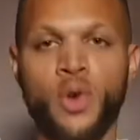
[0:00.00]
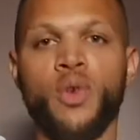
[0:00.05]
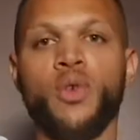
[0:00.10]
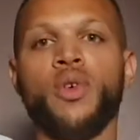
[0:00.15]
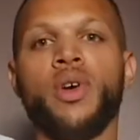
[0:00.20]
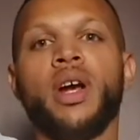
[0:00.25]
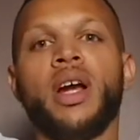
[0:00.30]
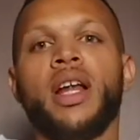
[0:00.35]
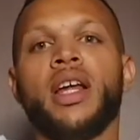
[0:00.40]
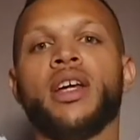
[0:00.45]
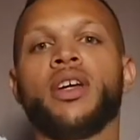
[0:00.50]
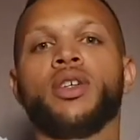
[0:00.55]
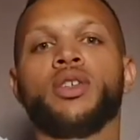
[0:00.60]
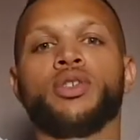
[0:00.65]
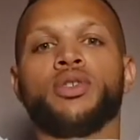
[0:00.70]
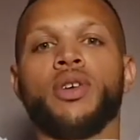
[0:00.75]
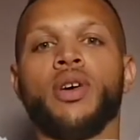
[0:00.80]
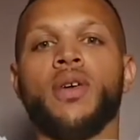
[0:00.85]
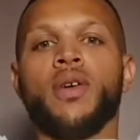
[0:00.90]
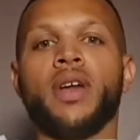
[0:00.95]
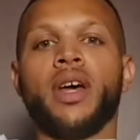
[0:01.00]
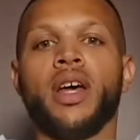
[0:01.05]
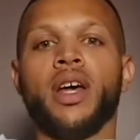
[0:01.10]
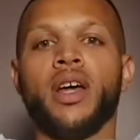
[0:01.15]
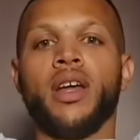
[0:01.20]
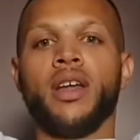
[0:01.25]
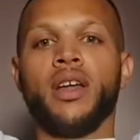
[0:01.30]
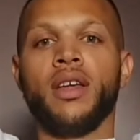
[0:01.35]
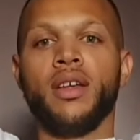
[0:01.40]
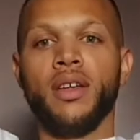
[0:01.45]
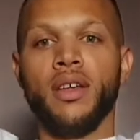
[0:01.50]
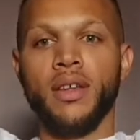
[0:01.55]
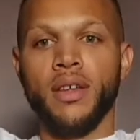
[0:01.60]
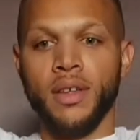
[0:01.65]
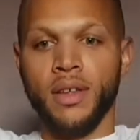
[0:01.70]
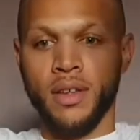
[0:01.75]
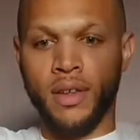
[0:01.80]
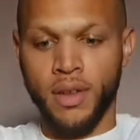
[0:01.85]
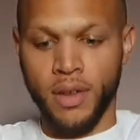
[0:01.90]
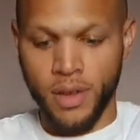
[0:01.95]
Really control it.
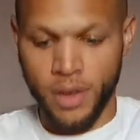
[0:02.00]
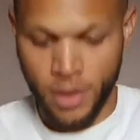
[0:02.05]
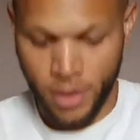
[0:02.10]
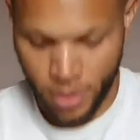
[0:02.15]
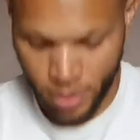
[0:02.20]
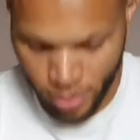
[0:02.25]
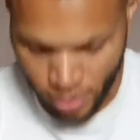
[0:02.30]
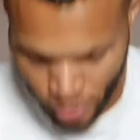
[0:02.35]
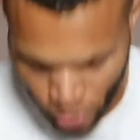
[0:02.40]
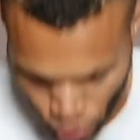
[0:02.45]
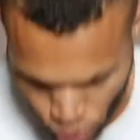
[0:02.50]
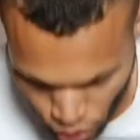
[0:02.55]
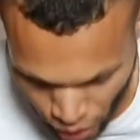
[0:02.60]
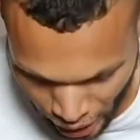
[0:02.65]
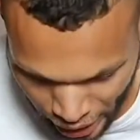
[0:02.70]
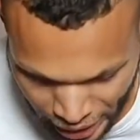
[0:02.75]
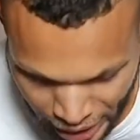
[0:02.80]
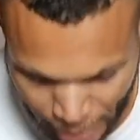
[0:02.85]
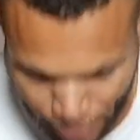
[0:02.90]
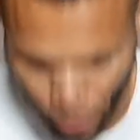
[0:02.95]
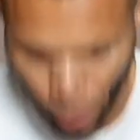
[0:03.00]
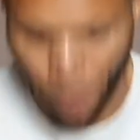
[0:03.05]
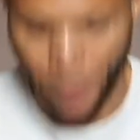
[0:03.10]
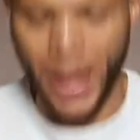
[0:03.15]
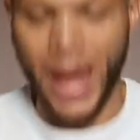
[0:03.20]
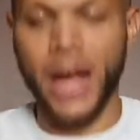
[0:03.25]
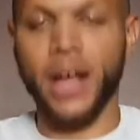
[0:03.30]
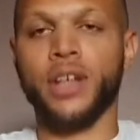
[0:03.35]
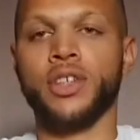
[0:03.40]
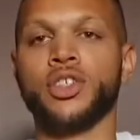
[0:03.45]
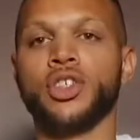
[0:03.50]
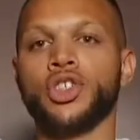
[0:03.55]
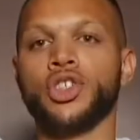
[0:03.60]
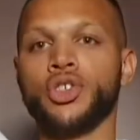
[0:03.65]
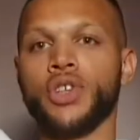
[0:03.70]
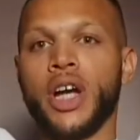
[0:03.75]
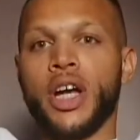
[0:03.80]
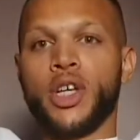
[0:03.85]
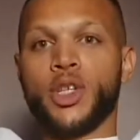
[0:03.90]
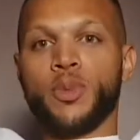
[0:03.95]
Trying to keep the back as
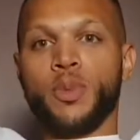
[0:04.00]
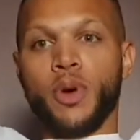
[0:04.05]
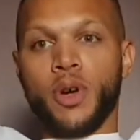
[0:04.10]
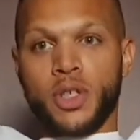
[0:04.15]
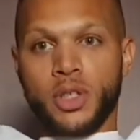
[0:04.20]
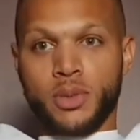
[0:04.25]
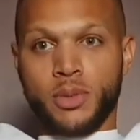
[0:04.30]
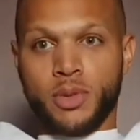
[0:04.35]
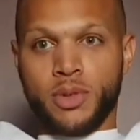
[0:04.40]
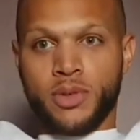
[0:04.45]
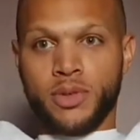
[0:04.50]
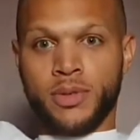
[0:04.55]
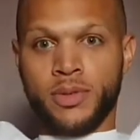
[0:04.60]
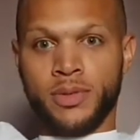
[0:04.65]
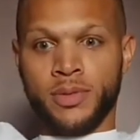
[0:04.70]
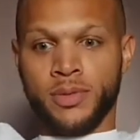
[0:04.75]
straight as possible.